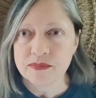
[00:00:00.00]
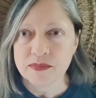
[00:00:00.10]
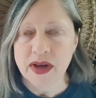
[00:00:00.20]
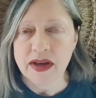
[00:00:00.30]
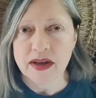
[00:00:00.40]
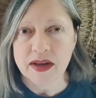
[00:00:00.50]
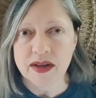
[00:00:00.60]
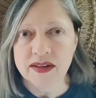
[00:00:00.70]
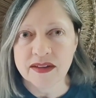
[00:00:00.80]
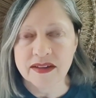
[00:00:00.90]

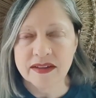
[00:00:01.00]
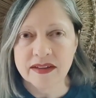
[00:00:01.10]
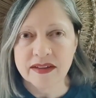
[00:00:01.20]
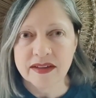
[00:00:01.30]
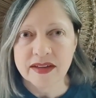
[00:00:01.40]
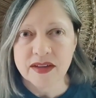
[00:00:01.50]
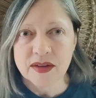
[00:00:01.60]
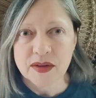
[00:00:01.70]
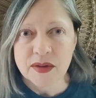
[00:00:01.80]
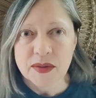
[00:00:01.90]

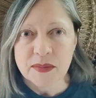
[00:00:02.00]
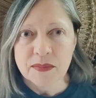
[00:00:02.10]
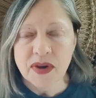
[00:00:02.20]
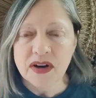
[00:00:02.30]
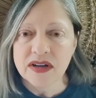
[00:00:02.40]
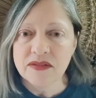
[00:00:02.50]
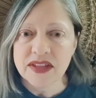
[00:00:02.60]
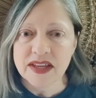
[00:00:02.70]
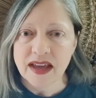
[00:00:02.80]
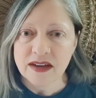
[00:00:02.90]
part of
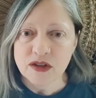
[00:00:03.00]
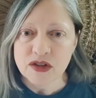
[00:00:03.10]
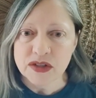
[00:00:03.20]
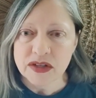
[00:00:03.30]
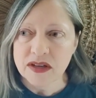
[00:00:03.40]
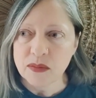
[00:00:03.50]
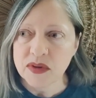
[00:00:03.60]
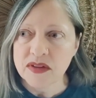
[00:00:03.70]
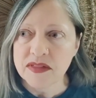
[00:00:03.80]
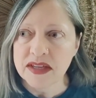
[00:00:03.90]
the energy
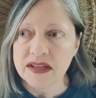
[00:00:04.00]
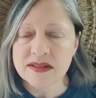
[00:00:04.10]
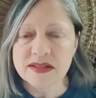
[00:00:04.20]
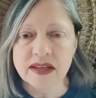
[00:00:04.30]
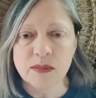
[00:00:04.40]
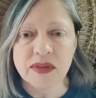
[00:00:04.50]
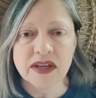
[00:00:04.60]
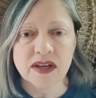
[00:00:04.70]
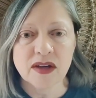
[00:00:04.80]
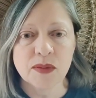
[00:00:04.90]
where things can
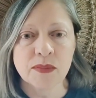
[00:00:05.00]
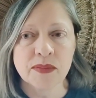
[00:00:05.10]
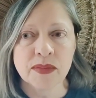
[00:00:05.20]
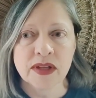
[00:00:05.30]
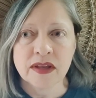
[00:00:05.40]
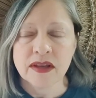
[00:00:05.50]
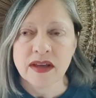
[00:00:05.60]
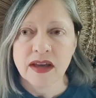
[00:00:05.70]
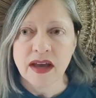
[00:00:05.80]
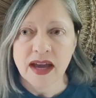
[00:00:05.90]
become
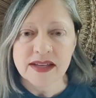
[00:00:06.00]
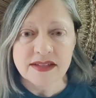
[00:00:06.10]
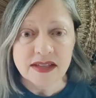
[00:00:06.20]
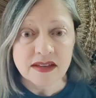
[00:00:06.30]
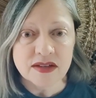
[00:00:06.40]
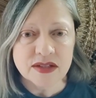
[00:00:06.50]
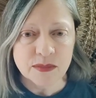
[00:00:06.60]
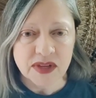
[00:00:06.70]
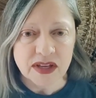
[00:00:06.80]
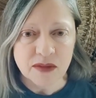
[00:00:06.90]
ideas that
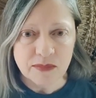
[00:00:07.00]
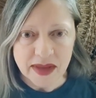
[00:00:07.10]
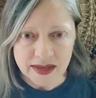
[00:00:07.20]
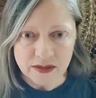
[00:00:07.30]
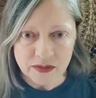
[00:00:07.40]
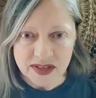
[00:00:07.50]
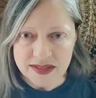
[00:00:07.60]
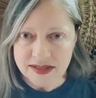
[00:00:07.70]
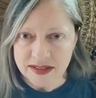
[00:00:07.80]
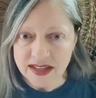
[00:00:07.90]
become
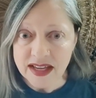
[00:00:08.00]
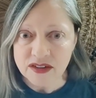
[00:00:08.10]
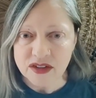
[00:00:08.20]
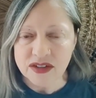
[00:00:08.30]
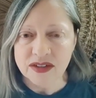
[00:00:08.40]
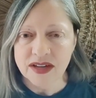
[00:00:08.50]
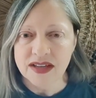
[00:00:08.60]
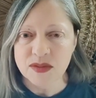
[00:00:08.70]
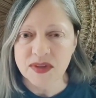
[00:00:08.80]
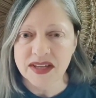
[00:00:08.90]
manifest later
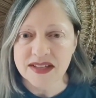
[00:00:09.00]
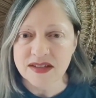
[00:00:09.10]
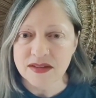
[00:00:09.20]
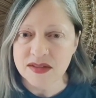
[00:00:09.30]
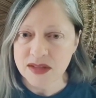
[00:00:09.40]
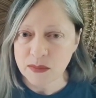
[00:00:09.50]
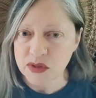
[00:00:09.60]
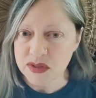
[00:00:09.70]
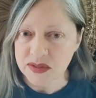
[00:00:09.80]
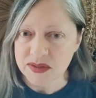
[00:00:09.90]
as we get to the summer
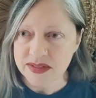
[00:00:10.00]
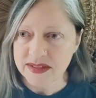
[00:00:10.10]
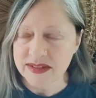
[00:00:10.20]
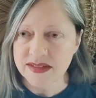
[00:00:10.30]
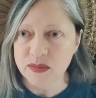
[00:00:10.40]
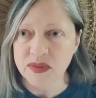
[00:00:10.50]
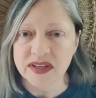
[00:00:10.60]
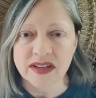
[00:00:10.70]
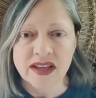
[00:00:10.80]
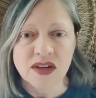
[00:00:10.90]
solstice,
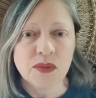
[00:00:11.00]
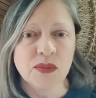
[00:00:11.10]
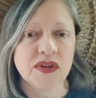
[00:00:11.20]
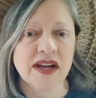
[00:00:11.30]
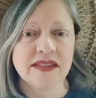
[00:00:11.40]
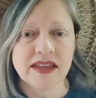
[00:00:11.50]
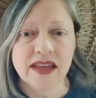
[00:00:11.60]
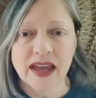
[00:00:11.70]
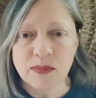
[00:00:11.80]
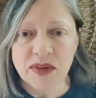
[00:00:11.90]
when we're at the
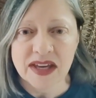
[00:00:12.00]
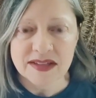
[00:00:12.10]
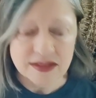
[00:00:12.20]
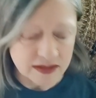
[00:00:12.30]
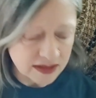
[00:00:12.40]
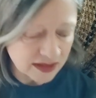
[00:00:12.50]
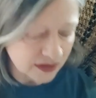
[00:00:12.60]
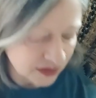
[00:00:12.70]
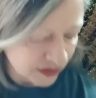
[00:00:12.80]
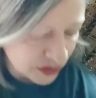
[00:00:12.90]
apex of the
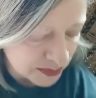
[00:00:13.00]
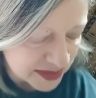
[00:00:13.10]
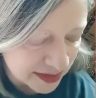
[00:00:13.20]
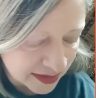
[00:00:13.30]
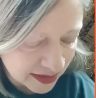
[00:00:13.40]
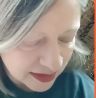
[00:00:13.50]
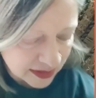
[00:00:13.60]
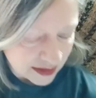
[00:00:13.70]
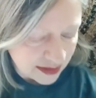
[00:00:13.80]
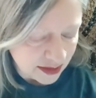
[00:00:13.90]
year. Oops,
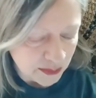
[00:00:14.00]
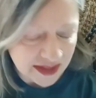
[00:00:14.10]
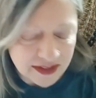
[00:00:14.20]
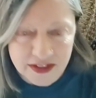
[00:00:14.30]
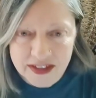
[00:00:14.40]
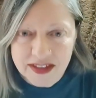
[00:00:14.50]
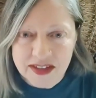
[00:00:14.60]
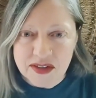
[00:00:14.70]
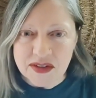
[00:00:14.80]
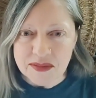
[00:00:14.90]
come back here.
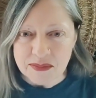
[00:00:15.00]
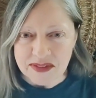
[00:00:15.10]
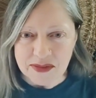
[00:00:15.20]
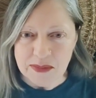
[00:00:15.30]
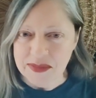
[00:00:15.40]
I've got